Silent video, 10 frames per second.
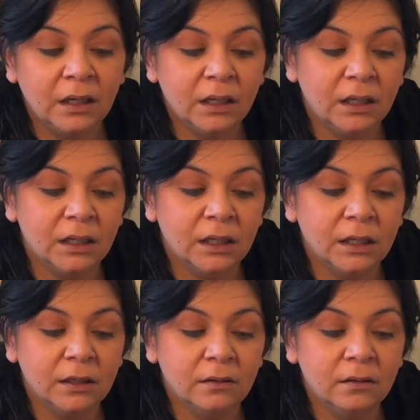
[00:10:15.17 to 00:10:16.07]

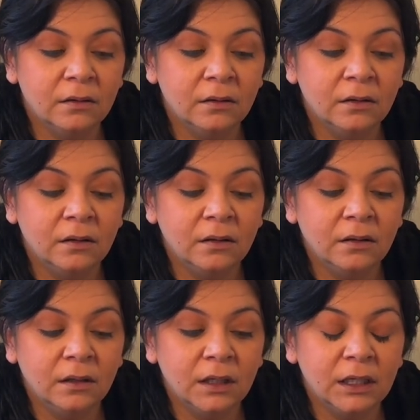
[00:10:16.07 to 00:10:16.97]

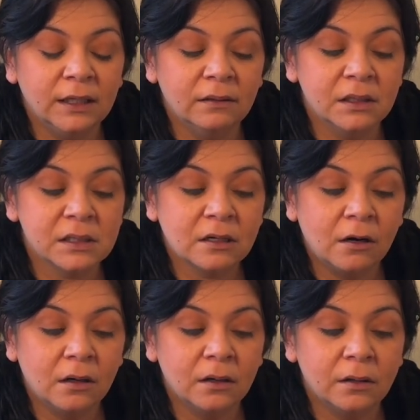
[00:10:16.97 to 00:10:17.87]
in this
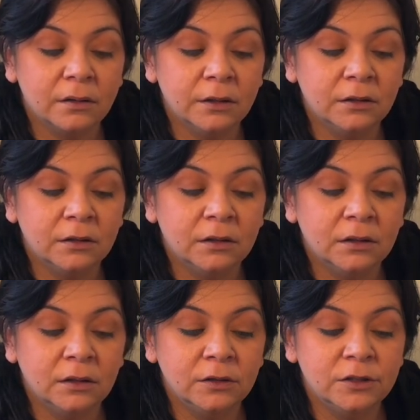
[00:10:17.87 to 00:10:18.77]
card,
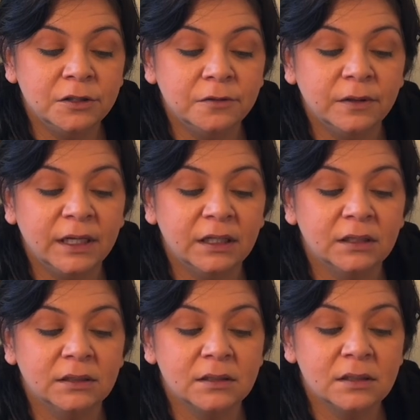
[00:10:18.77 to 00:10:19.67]
two
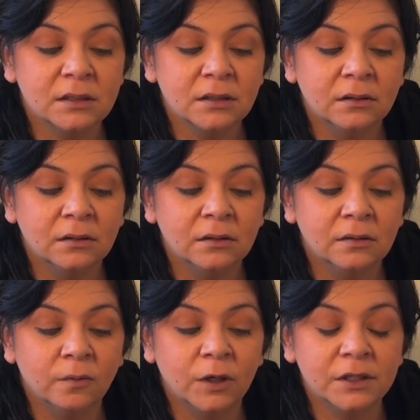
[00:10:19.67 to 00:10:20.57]
hands,
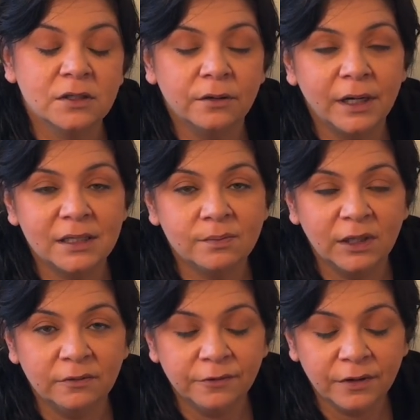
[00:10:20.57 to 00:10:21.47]
one is
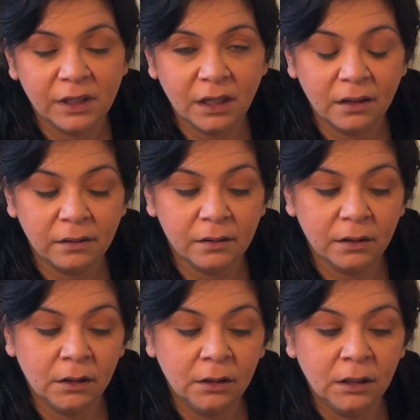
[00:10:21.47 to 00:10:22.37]
grasping for the
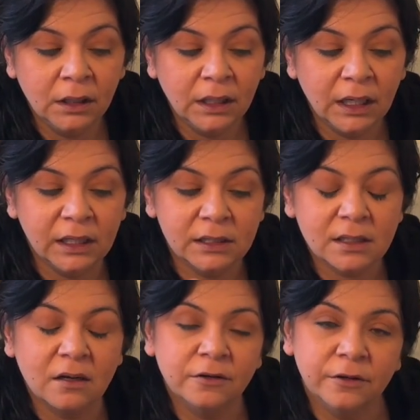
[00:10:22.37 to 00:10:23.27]
other, and it's
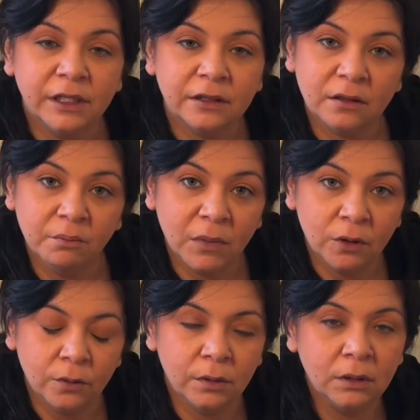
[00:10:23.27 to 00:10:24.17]
underneath the
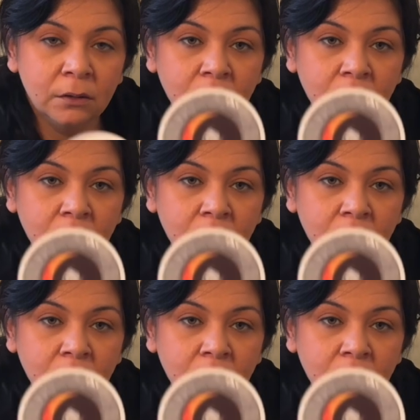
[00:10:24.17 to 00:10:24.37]
moon.